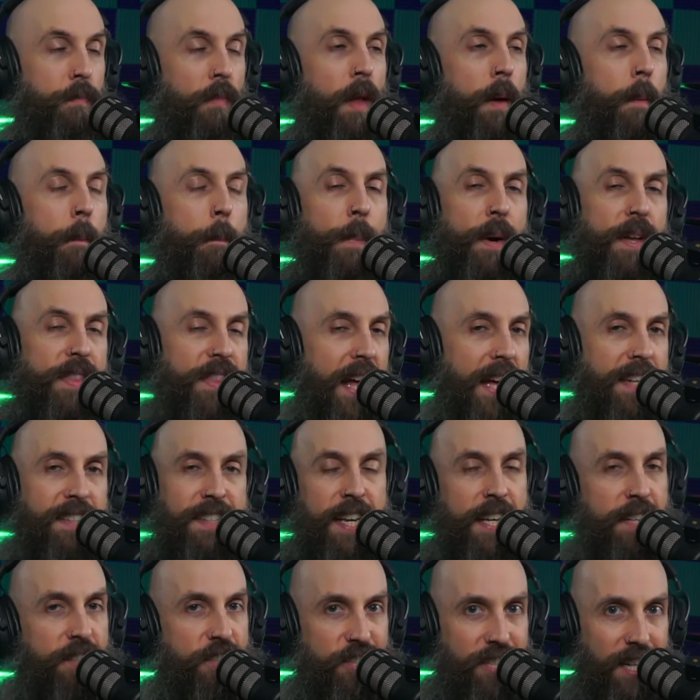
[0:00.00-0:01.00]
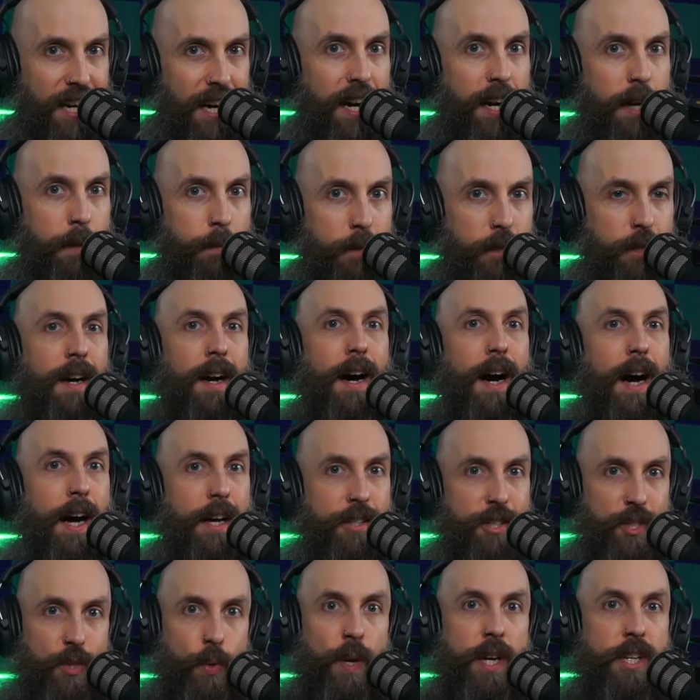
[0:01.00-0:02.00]
But that takes time.
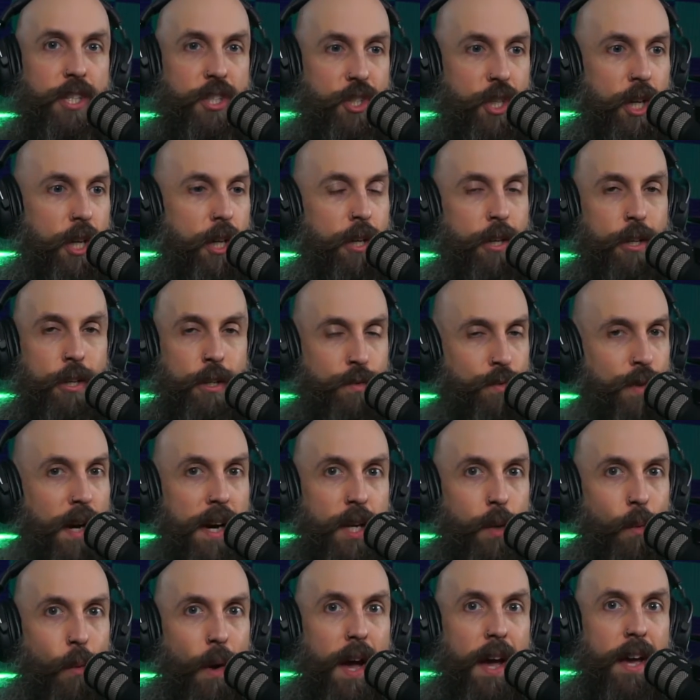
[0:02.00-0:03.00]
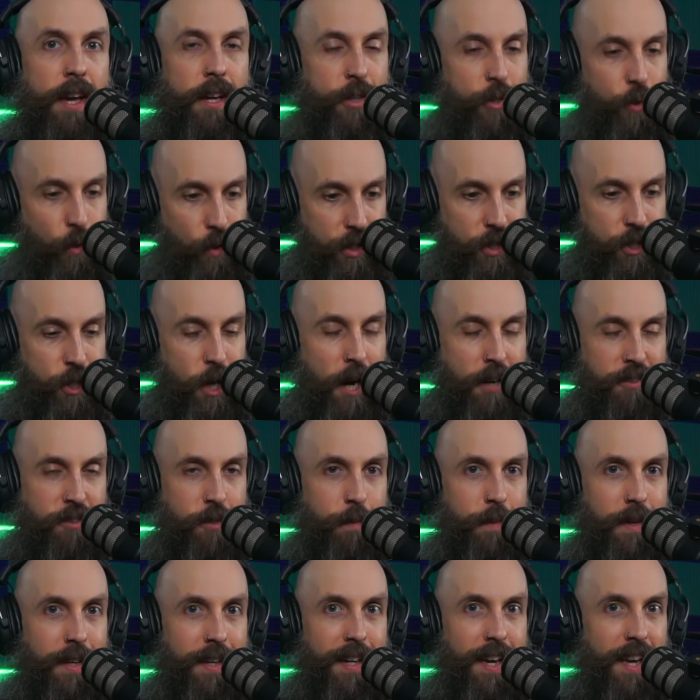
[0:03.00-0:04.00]
On Twitch, right away, you can talk to
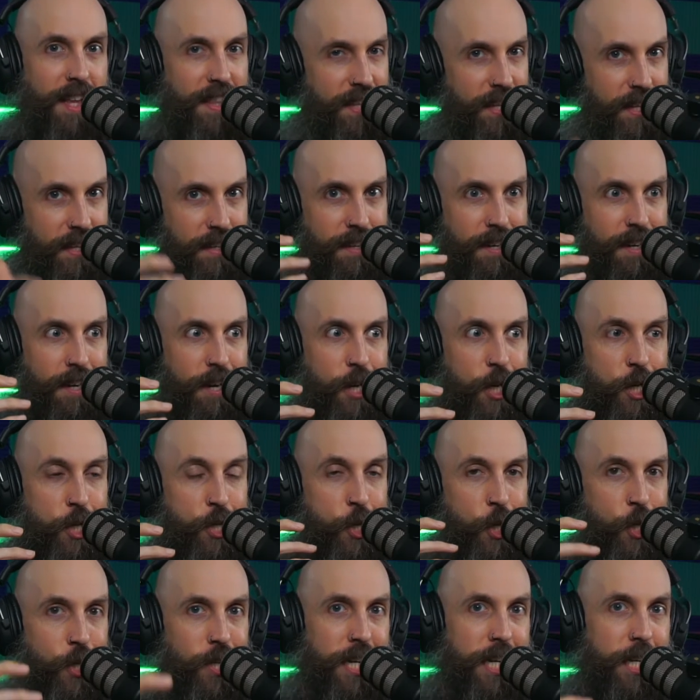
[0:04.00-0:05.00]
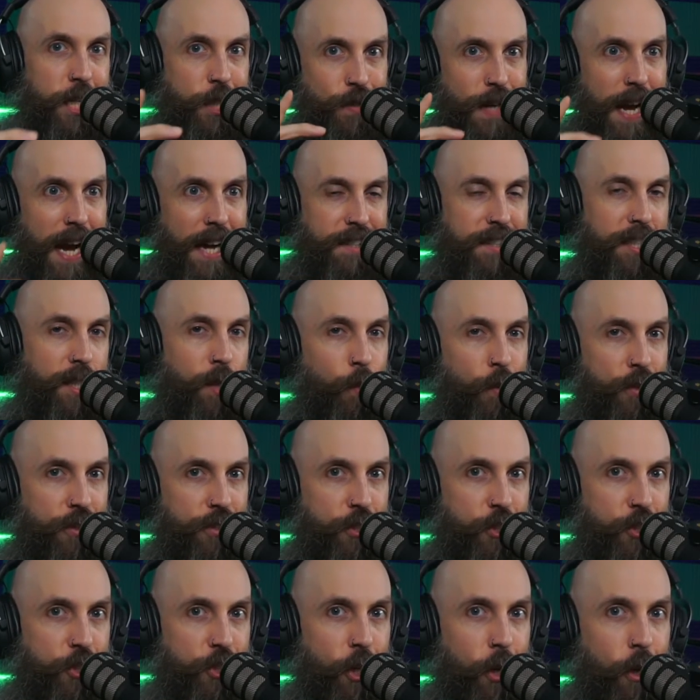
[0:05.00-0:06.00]
me, and then you're interacting with the
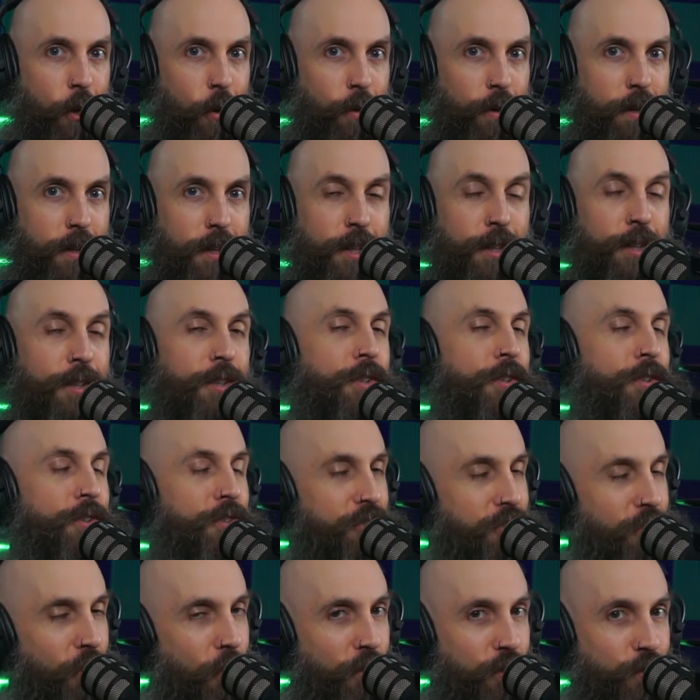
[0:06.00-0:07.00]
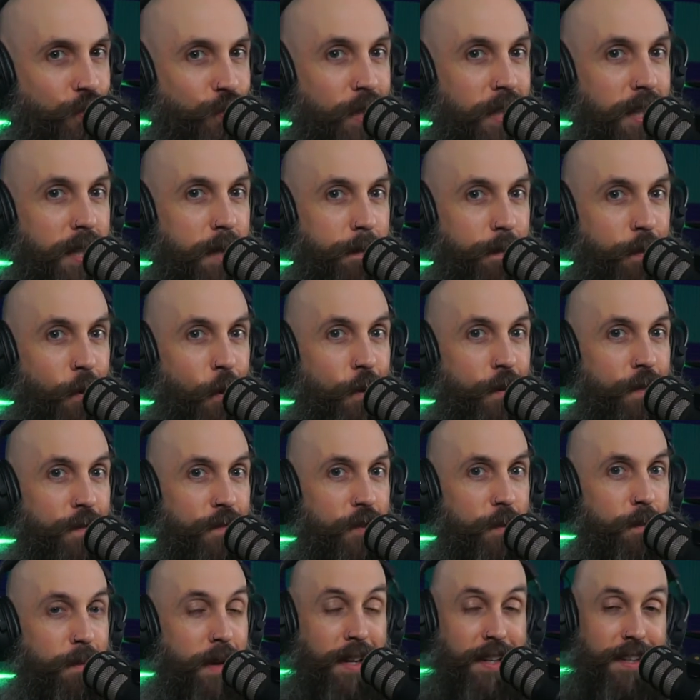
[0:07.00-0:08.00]
show. So it's really important
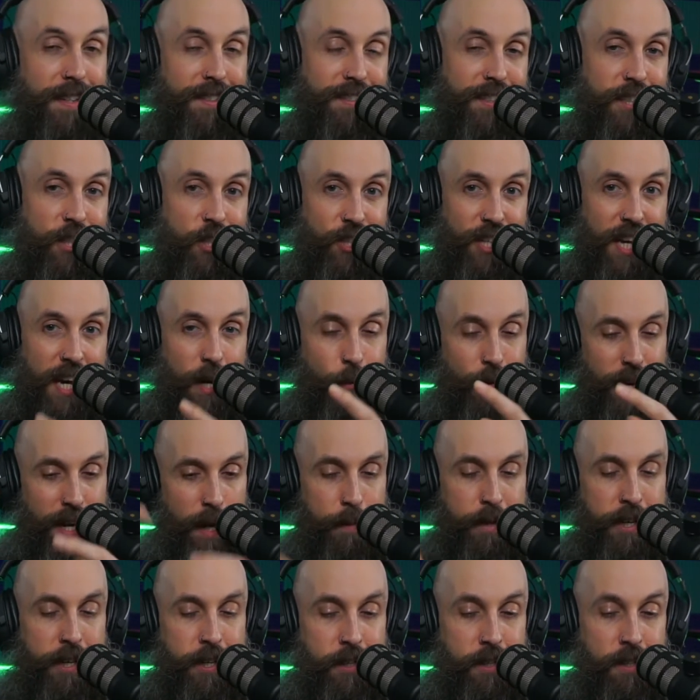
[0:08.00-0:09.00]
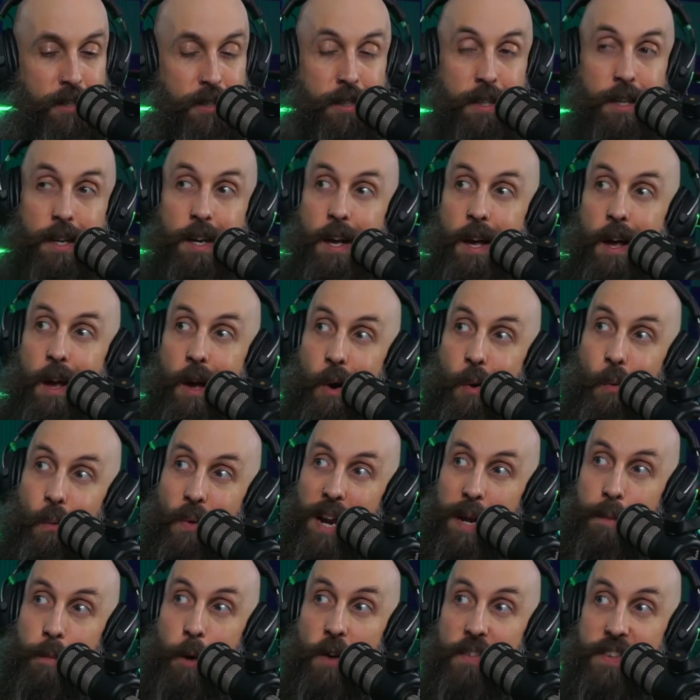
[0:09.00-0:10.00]
for me to see chat when I'm here, when
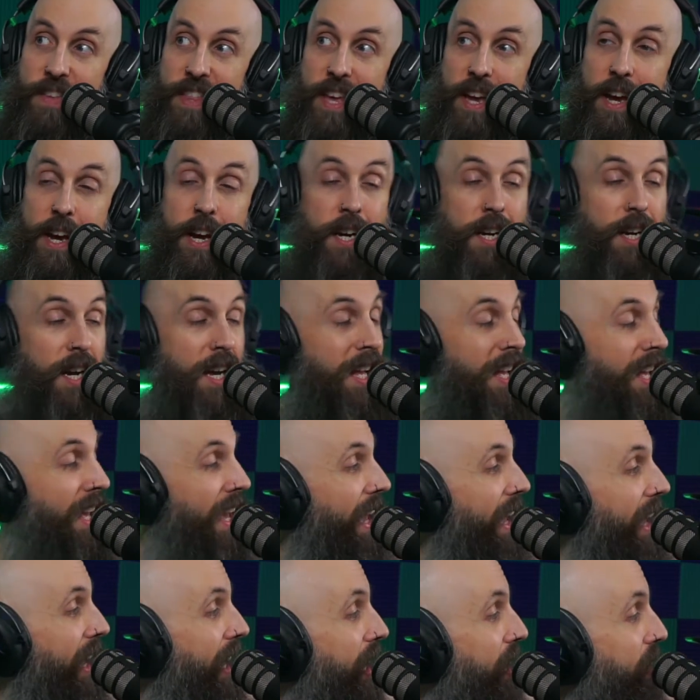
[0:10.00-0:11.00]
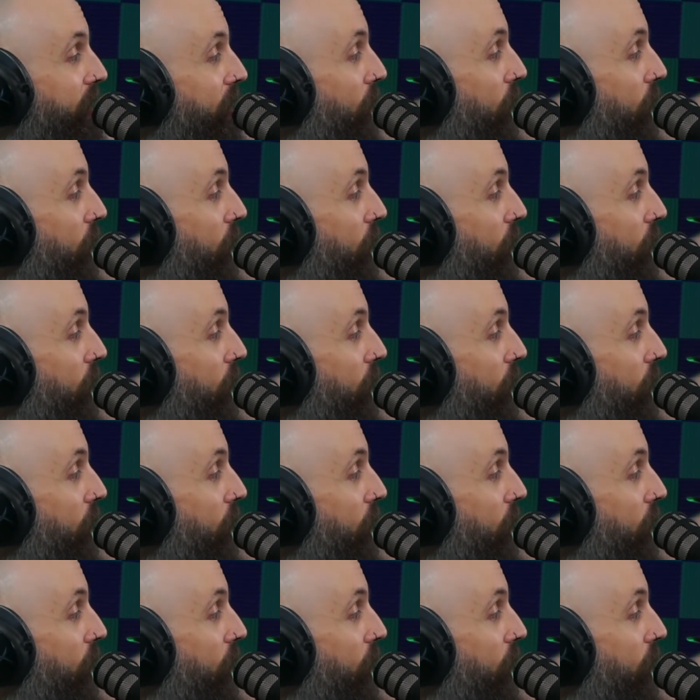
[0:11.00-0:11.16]
I'm over there, and